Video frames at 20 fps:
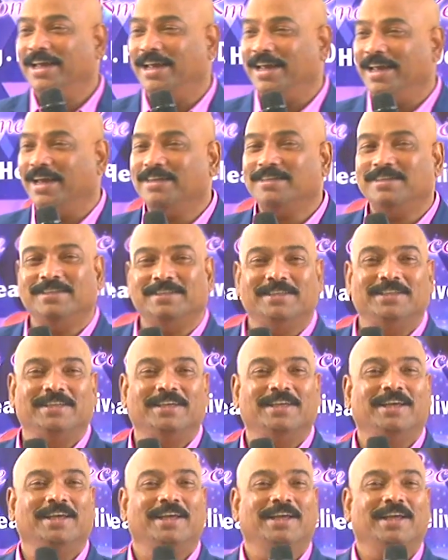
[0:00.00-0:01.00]
Yes?
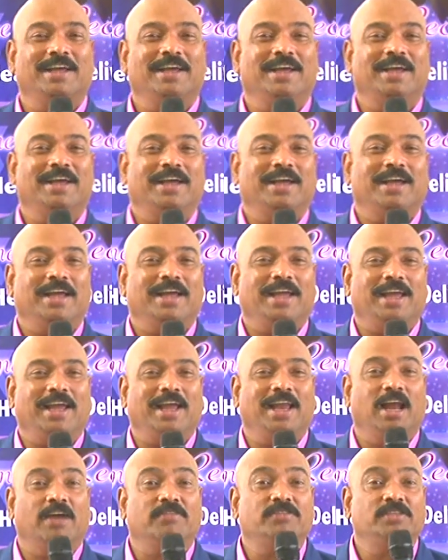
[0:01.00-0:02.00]

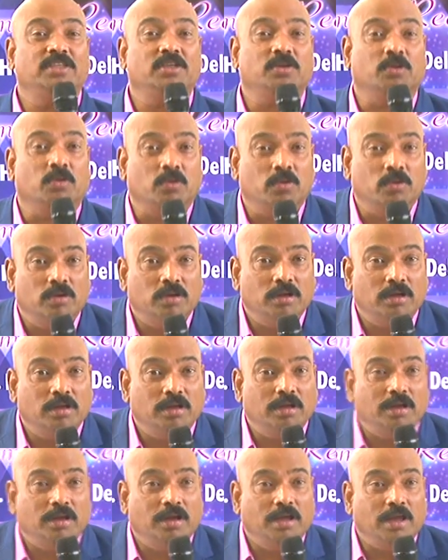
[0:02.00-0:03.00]
He loves you.
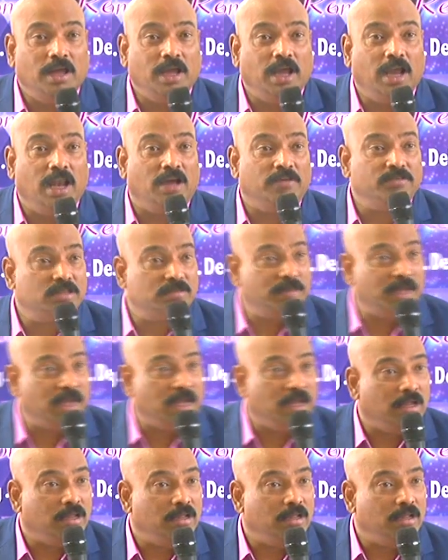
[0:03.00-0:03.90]
He loves me.